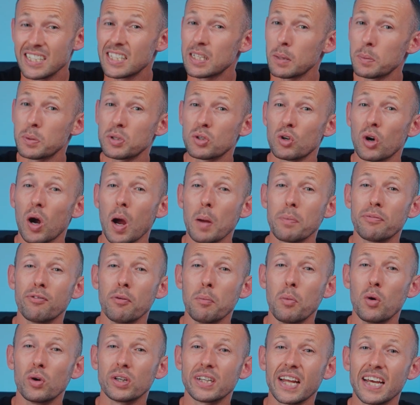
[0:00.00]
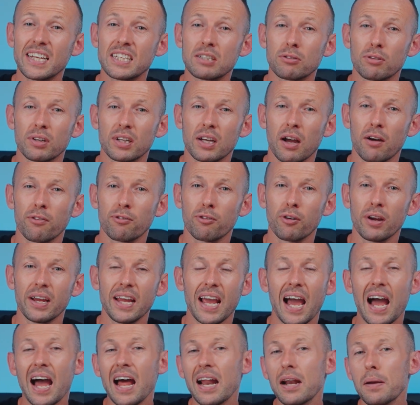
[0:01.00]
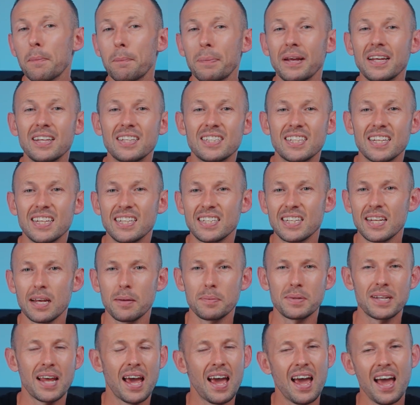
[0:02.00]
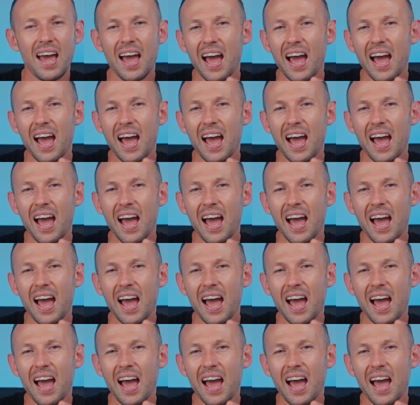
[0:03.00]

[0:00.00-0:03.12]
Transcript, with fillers: subscribe for more data recovery and PC tips,